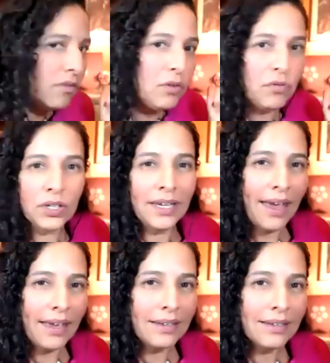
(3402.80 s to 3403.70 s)
you
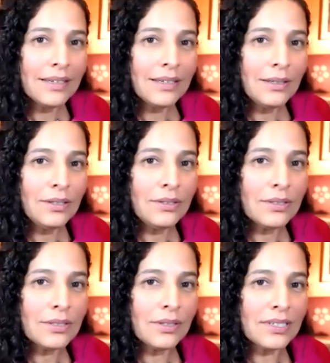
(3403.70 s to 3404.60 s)
forget, you
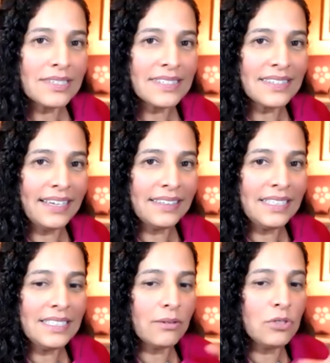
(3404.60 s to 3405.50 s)
just look slightly
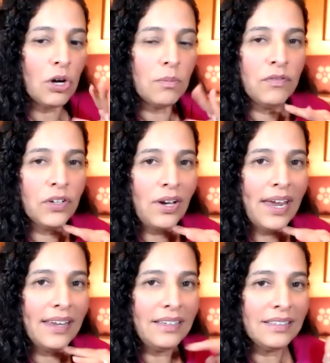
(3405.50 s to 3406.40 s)
down, don't move your
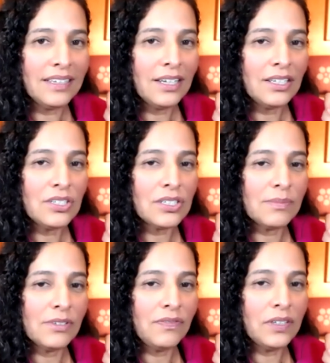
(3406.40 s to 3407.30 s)
head. Just
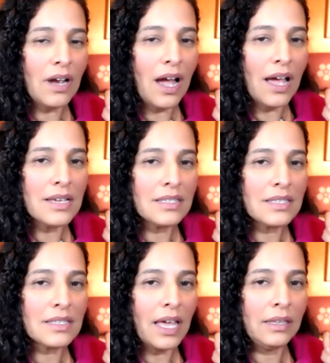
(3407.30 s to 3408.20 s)
move your eyes
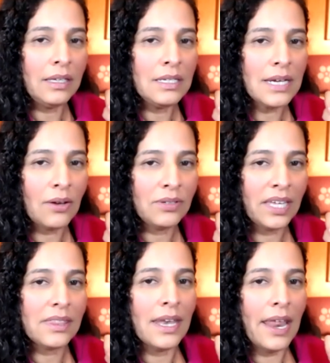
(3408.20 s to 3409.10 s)
slightly down,
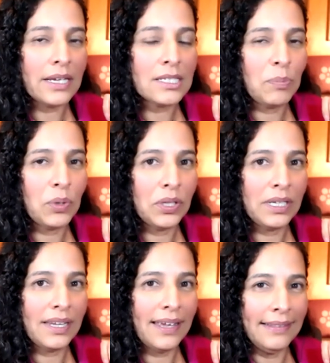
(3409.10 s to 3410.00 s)
get the next
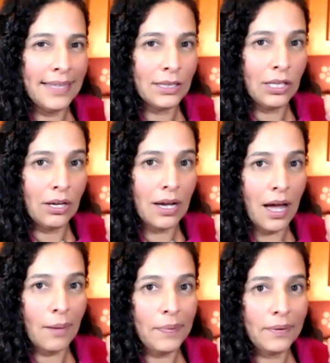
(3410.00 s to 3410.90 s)
bullet, and then look up.